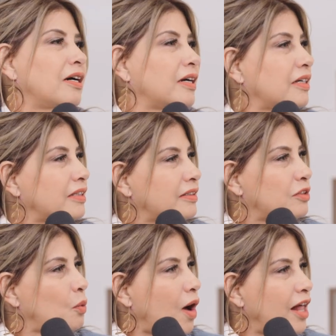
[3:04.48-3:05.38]
a
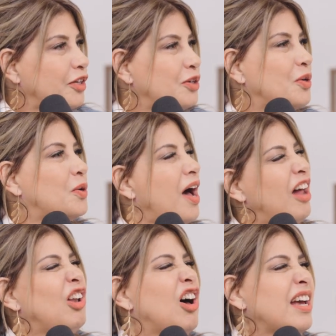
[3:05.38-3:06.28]
little while ago,
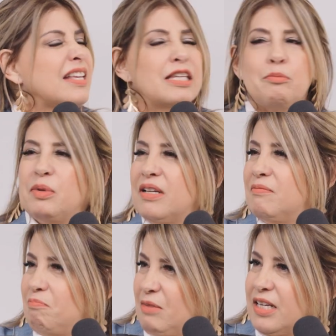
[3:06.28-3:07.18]
how long has it
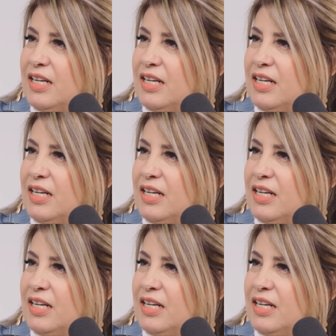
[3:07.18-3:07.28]
been, Maria